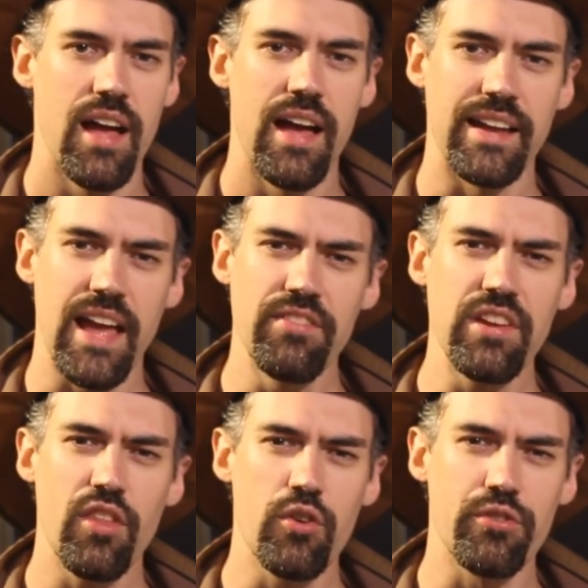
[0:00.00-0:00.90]
Getting
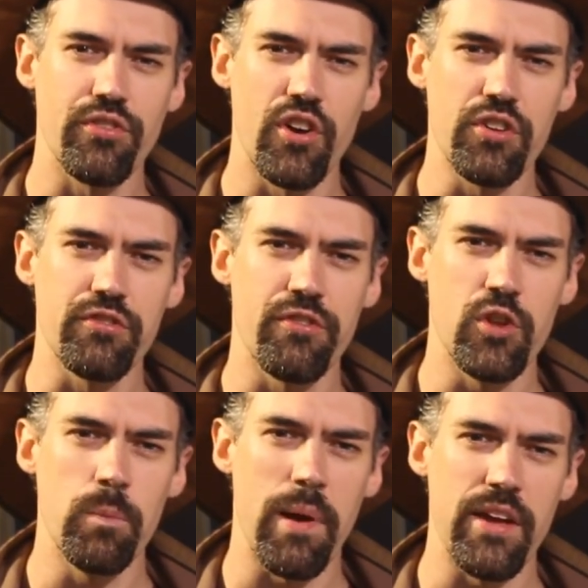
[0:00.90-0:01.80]
those first
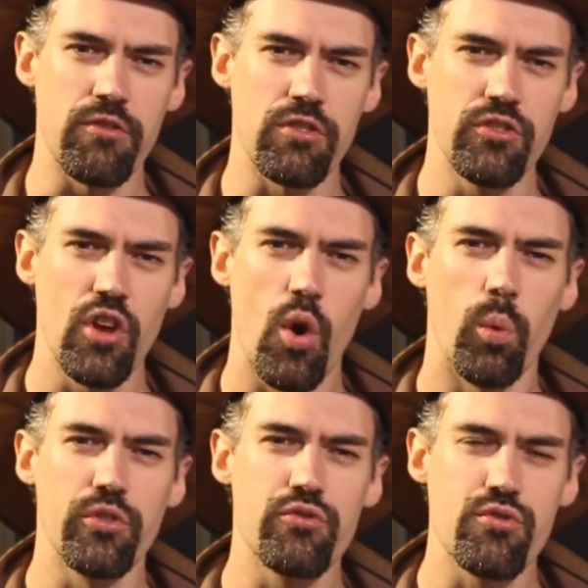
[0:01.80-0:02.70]
few patrons
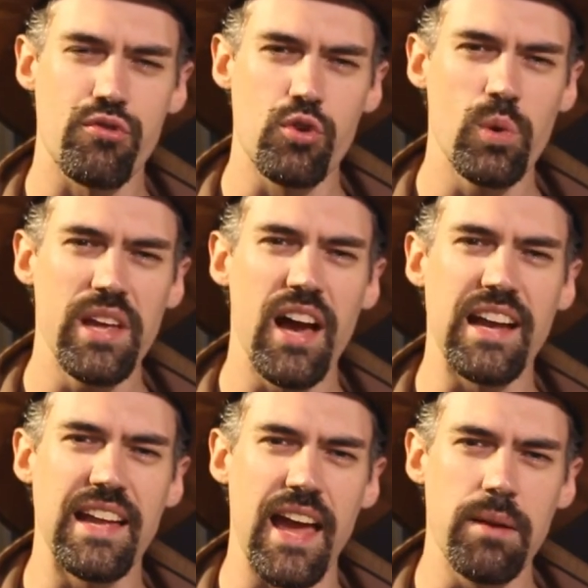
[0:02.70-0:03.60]
was truly a
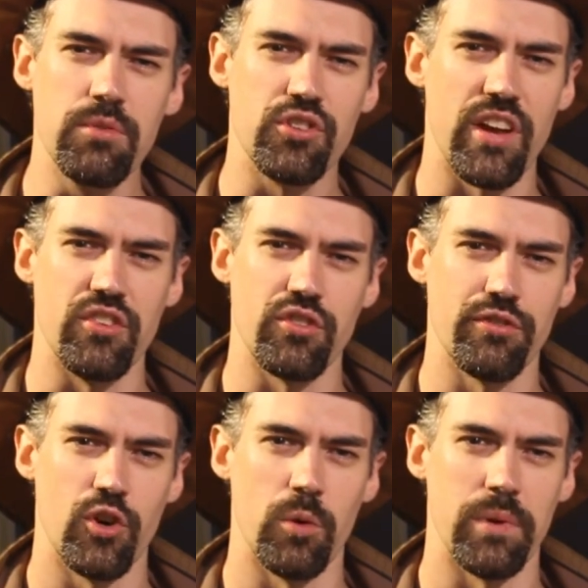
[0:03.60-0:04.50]
game changer
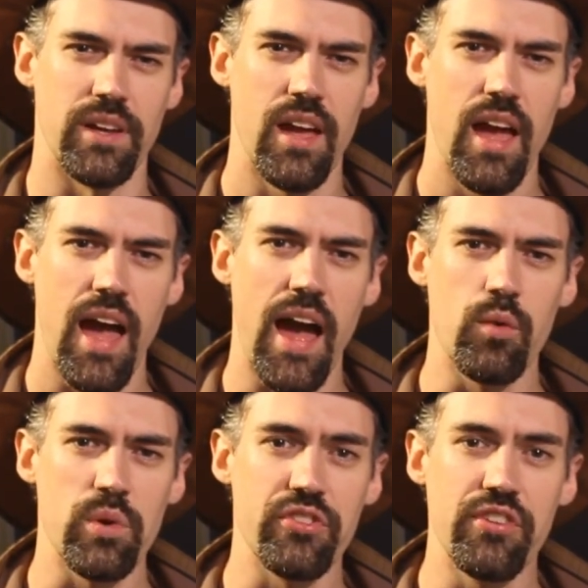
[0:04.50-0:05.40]
for me, and
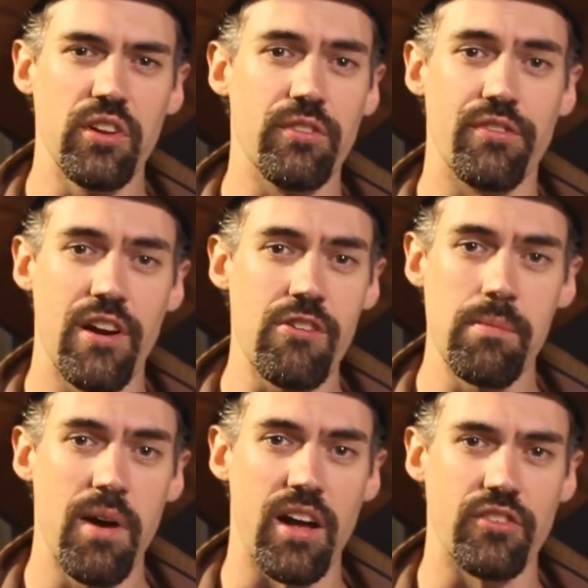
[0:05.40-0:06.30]
we're still very
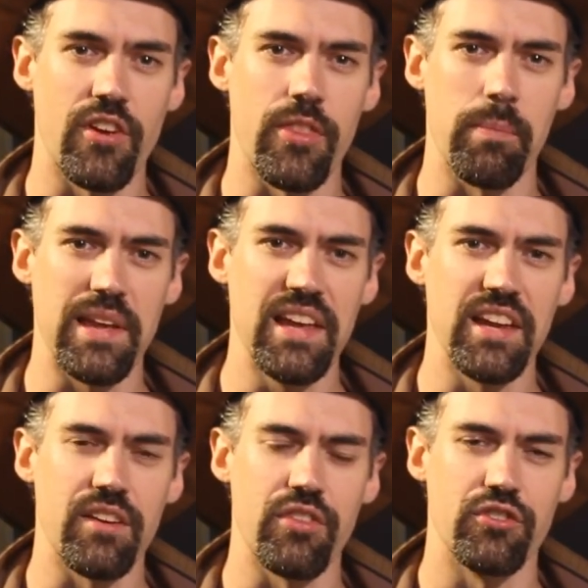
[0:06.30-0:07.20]
much at the
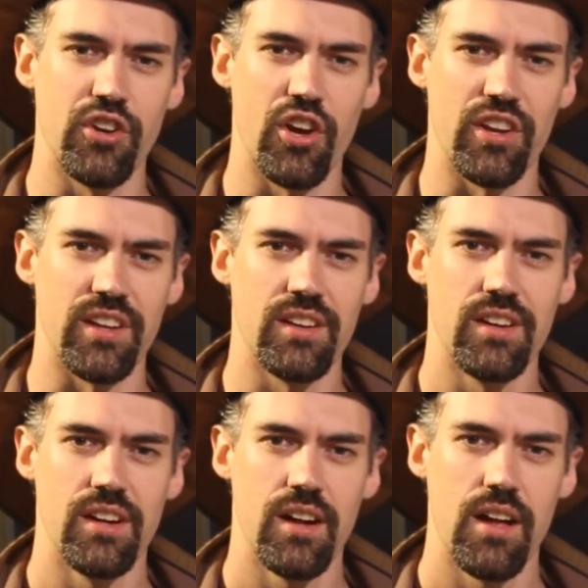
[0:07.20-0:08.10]
beginning of the journey.
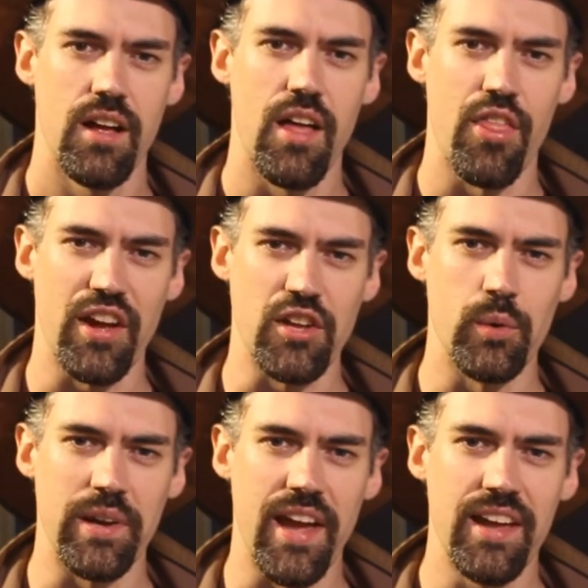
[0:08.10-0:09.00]
Thank you
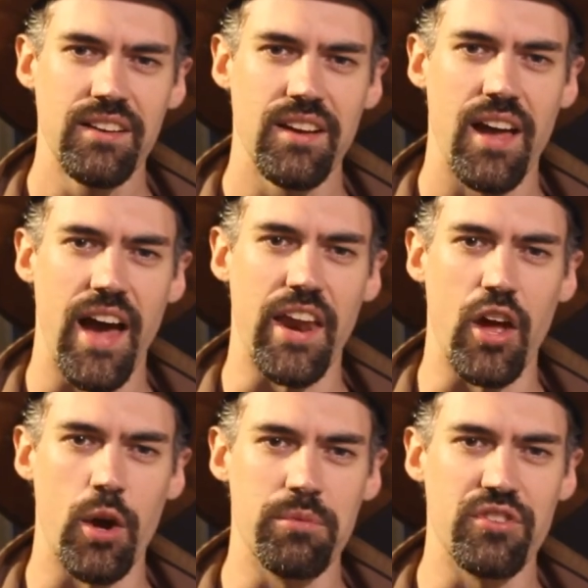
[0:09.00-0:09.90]
again, and I
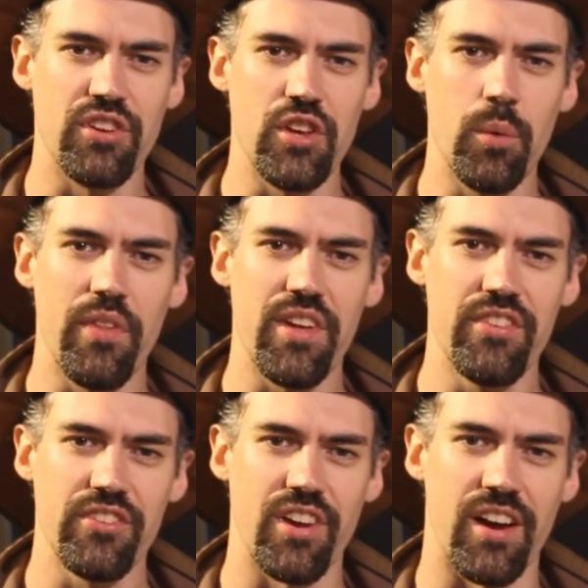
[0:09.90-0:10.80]
hope to see you on the
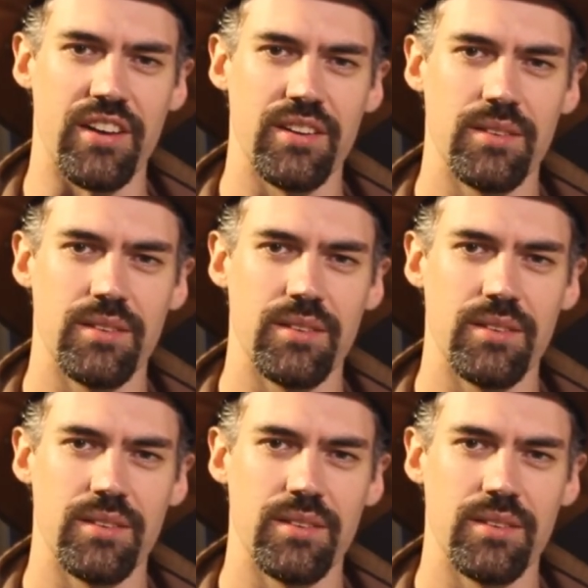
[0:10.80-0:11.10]
inside.